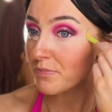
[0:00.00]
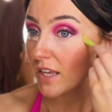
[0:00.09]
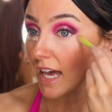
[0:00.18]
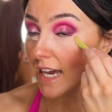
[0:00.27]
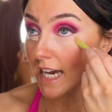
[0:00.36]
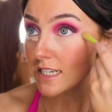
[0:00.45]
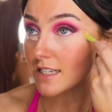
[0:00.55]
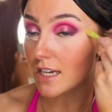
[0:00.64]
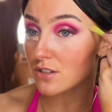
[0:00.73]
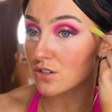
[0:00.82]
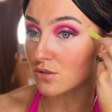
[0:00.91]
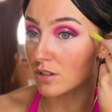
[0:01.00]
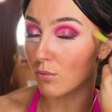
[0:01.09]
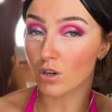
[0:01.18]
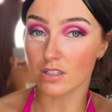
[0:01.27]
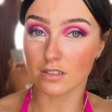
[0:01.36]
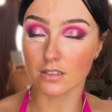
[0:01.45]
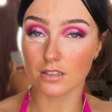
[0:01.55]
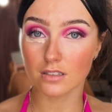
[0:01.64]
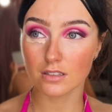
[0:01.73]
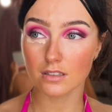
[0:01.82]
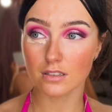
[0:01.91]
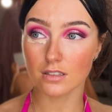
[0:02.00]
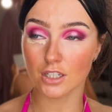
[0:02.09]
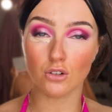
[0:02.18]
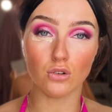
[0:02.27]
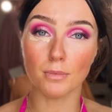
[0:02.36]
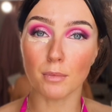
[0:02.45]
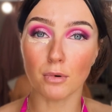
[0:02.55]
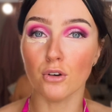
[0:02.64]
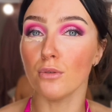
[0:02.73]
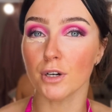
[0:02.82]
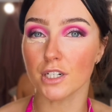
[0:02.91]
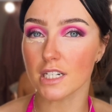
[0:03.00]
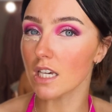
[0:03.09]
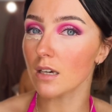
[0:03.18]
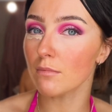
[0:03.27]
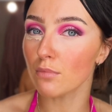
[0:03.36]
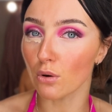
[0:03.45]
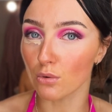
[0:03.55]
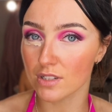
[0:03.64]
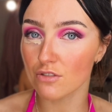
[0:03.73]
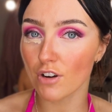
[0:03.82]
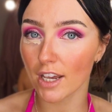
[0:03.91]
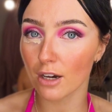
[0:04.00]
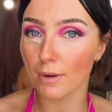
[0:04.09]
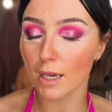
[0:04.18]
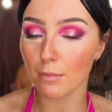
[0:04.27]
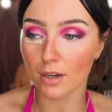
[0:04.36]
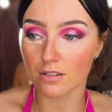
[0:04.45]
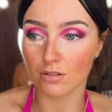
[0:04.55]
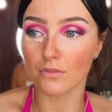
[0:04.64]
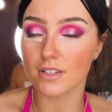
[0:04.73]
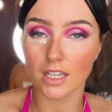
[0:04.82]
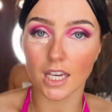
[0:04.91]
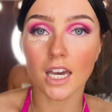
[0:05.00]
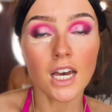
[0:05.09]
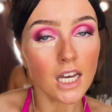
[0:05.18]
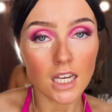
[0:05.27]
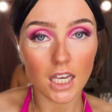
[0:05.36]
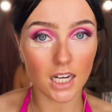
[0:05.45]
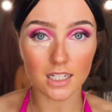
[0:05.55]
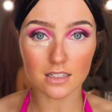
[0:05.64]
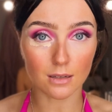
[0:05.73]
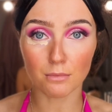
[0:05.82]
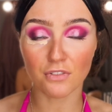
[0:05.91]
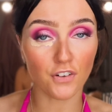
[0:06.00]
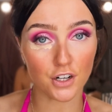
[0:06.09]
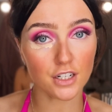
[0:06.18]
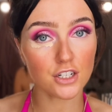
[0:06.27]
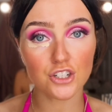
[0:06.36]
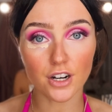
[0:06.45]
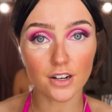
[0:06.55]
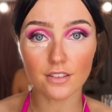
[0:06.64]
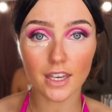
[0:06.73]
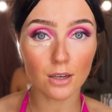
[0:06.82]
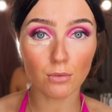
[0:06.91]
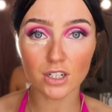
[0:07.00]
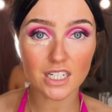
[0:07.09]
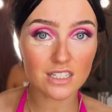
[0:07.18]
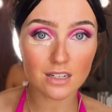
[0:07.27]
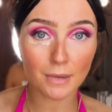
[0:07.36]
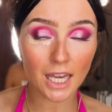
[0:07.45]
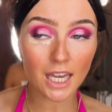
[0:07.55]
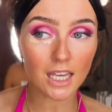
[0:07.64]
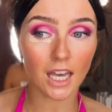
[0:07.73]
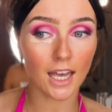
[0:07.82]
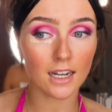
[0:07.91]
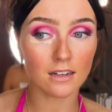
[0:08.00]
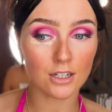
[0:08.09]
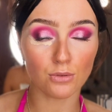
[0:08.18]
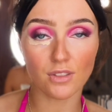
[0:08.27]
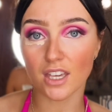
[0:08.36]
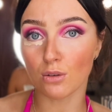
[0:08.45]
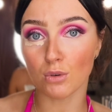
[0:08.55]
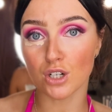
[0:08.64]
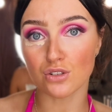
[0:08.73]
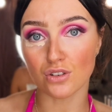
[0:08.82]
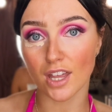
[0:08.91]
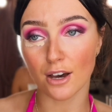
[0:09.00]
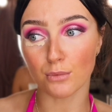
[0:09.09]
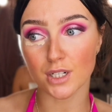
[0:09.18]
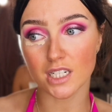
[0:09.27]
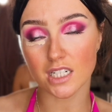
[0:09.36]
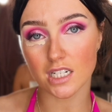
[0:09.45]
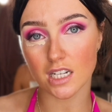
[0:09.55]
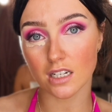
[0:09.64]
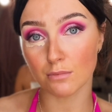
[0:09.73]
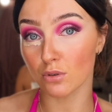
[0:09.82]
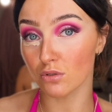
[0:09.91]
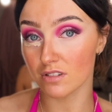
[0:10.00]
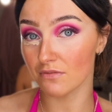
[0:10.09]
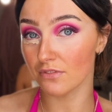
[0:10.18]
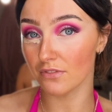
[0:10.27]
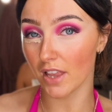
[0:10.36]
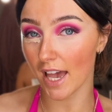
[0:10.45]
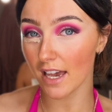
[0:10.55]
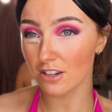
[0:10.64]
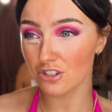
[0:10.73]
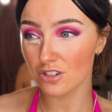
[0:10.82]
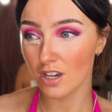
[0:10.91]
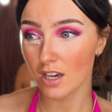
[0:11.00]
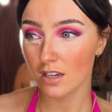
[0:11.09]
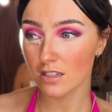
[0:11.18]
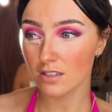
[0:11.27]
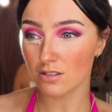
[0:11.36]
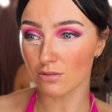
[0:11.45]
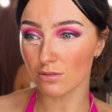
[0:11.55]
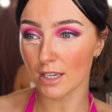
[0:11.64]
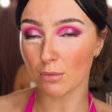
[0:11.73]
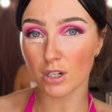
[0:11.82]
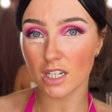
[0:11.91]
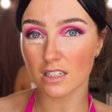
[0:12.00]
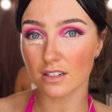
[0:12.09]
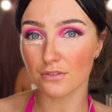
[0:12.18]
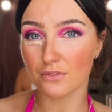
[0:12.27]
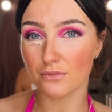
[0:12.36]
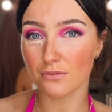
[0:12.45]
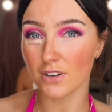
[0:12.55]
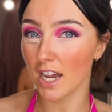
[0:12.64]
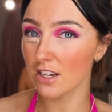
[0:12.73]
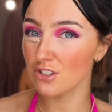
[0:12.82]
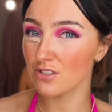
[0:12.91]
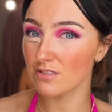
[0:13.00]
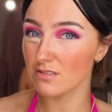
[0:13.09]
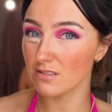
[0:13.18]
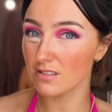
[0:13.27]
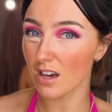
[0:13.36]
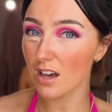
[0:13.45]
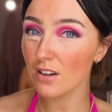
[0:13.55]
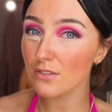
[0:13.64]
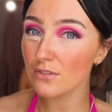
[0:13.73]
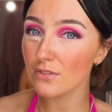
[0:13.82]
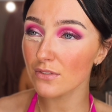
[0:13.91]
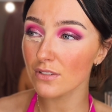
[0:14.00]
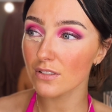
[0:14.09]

I guess that's so it wasn't you know, people who were decomposing right away because obviously he had some furniture that he wanted to make and I don't think you want to do that with decomposing flesh. So he wanted the fresh stuff,